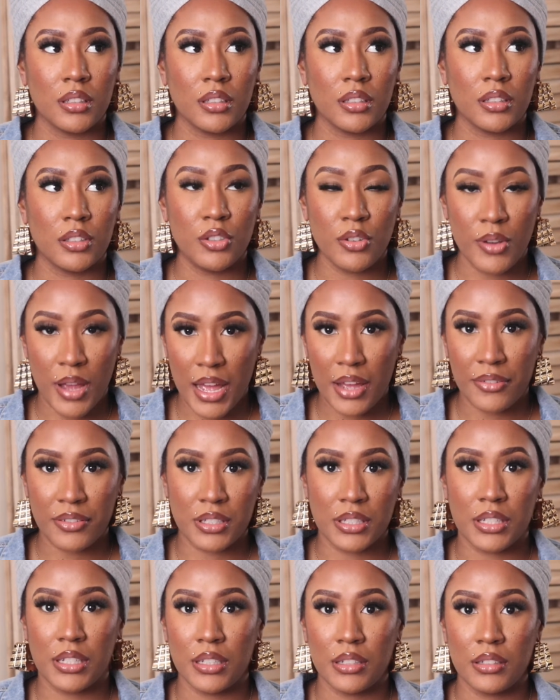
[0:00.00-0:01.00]
you have
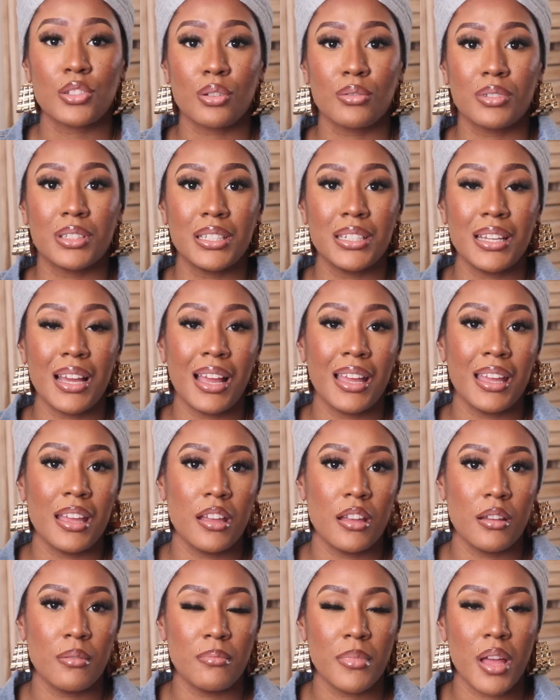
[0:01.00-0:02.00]
to get. So
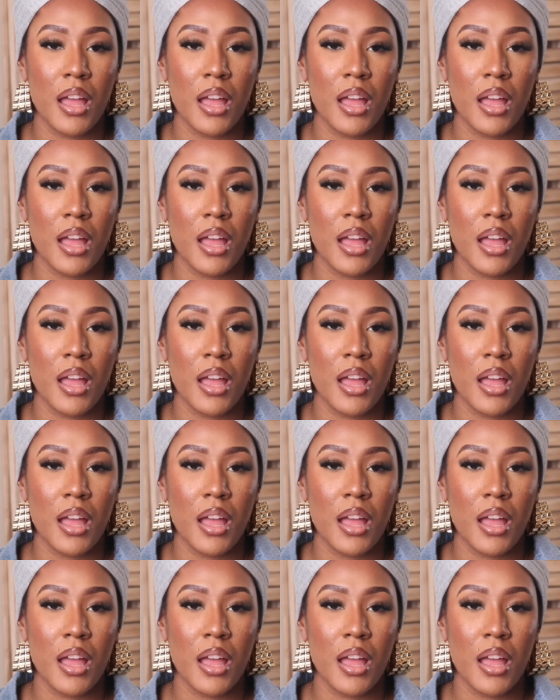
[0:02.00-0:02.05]
DIM